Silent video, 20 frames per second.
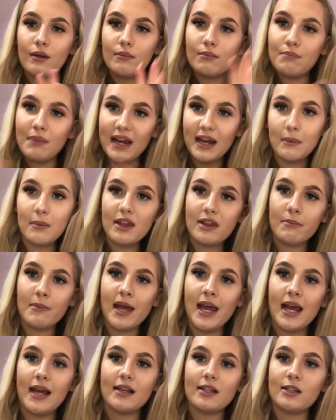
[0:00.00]
be with
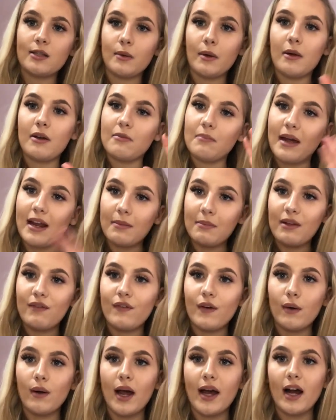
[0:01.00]
me, so it would make me
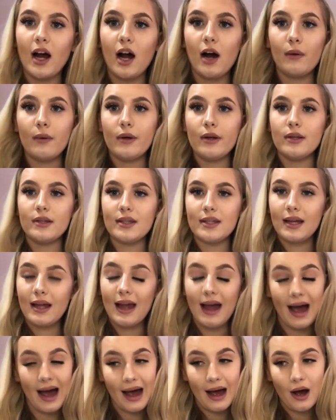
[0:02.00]
feel like I was
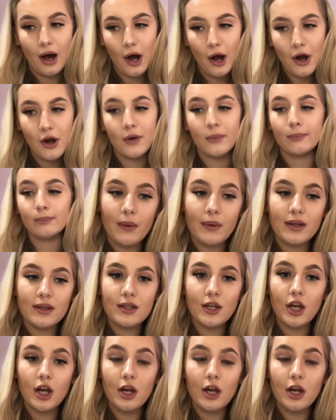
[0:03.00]
at home. But